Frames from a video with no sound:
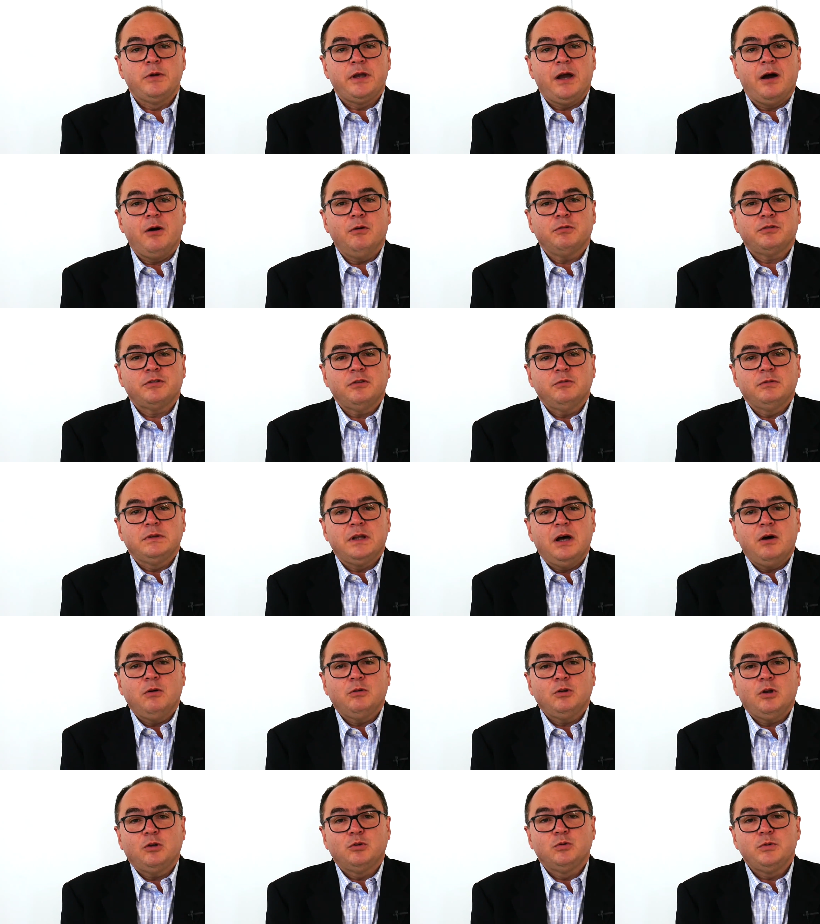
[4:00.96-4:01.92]
we also
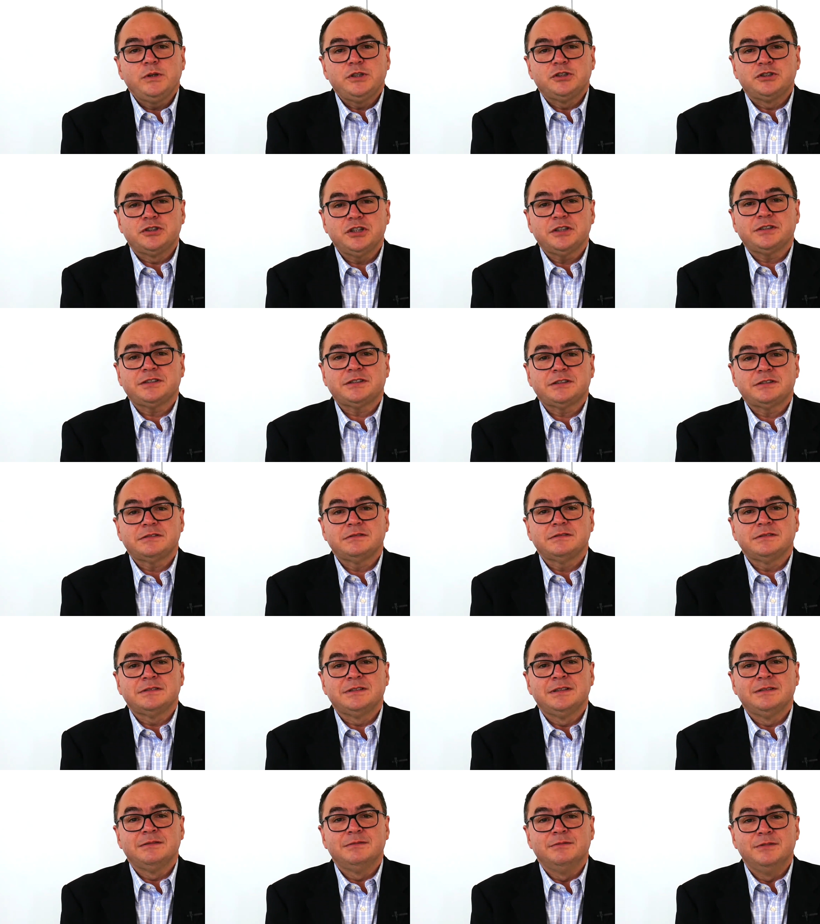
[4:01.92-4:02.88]
now not doing
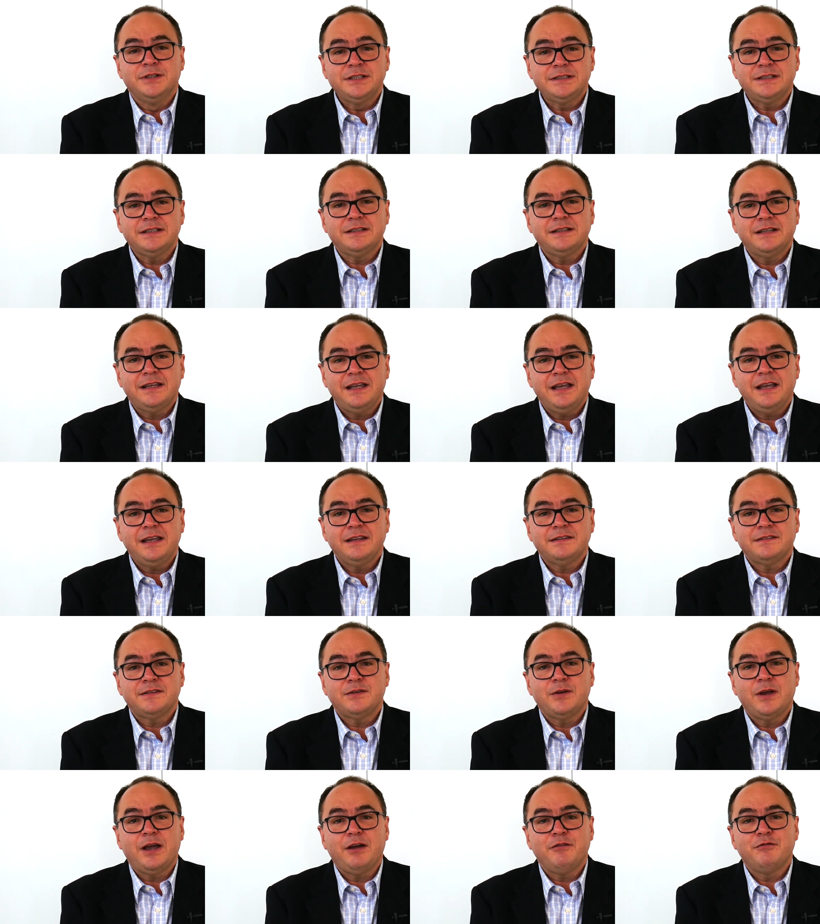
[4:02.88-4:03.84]
just the written
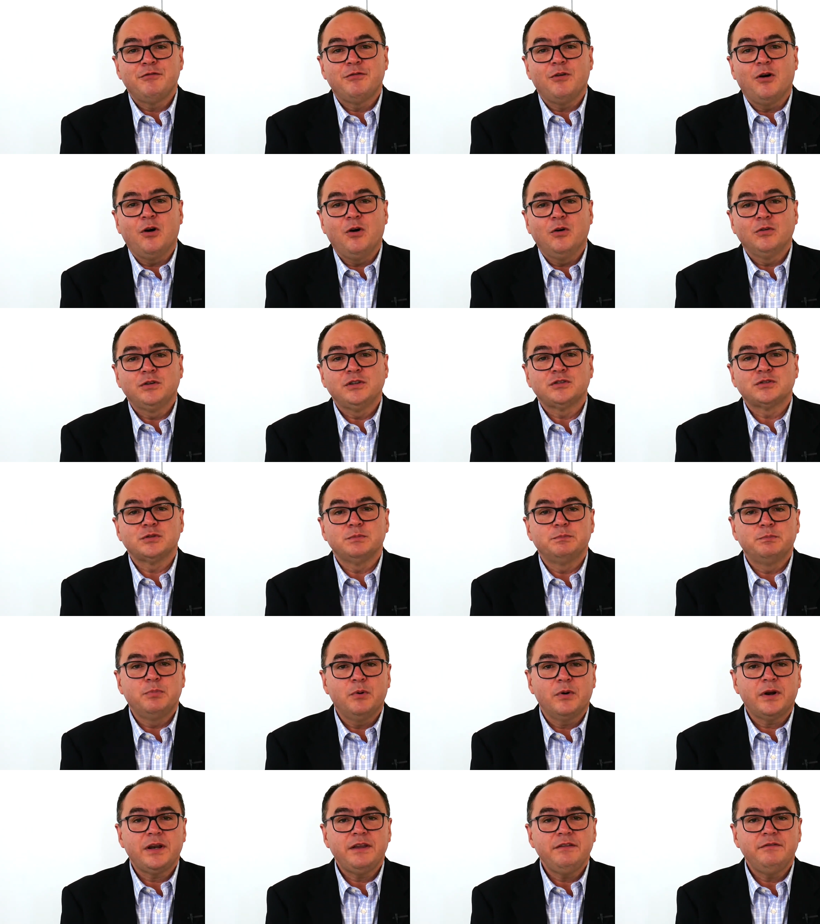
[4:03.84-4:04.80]
case, you have all the
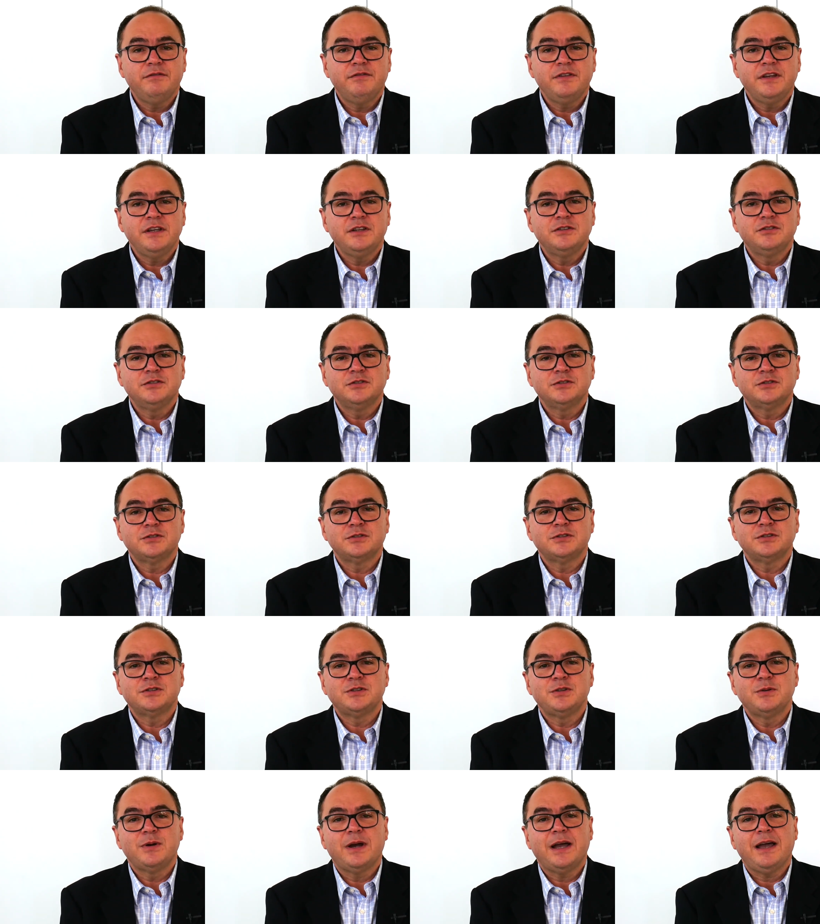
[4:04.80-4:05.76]
supporting
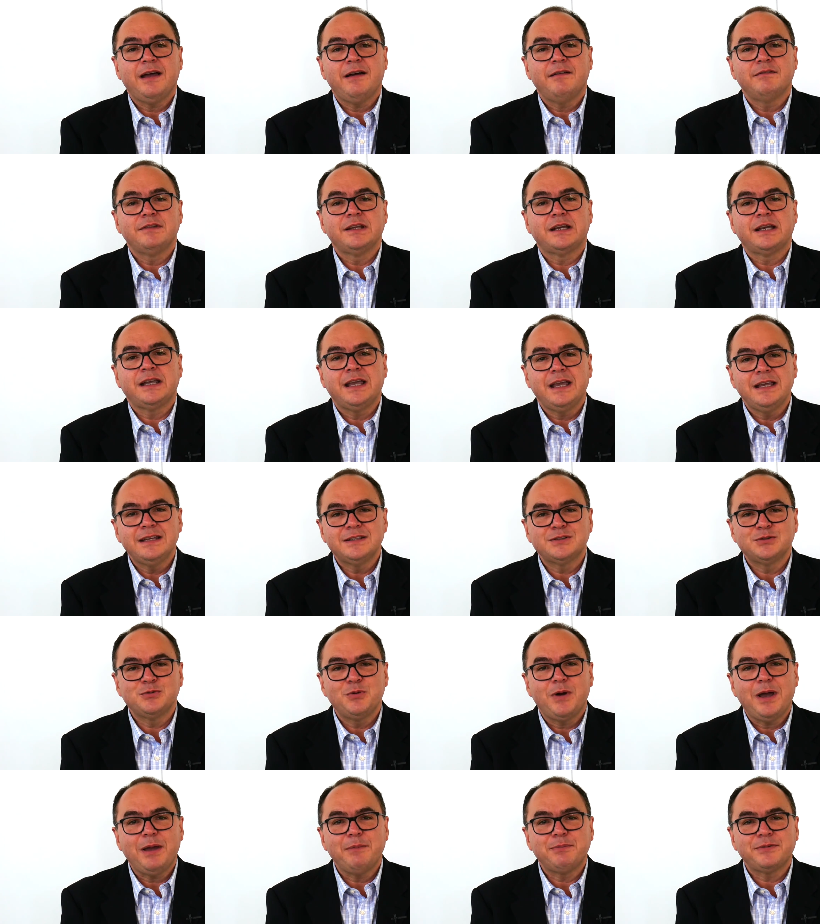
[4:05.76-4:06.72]
videos, you have the
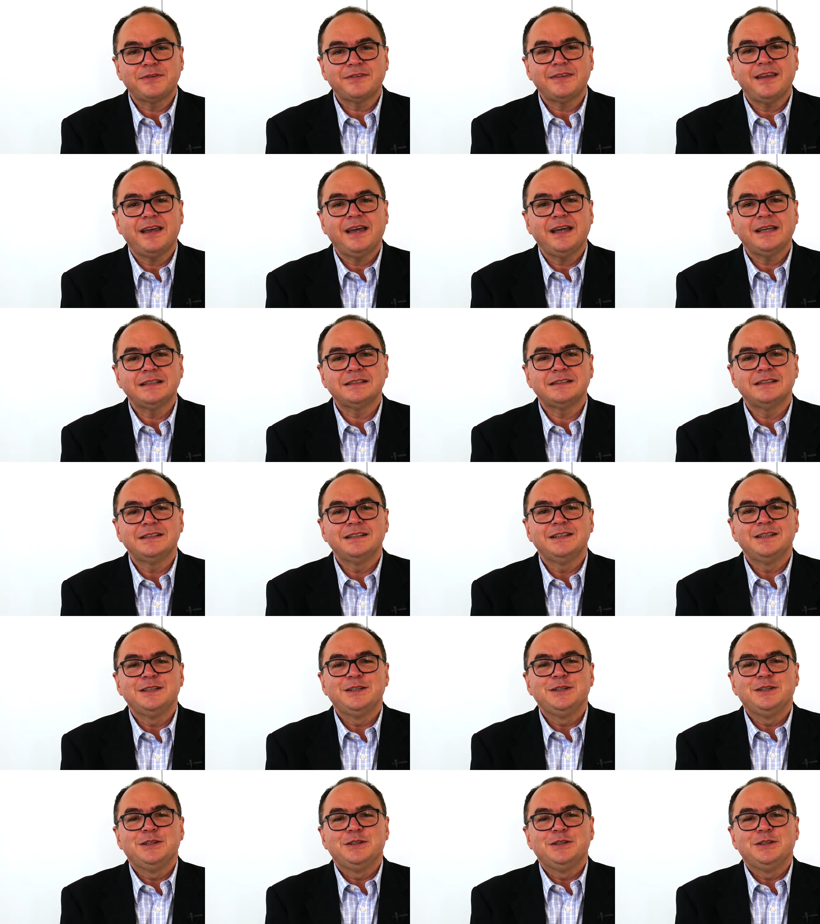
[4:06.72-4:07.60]
case website.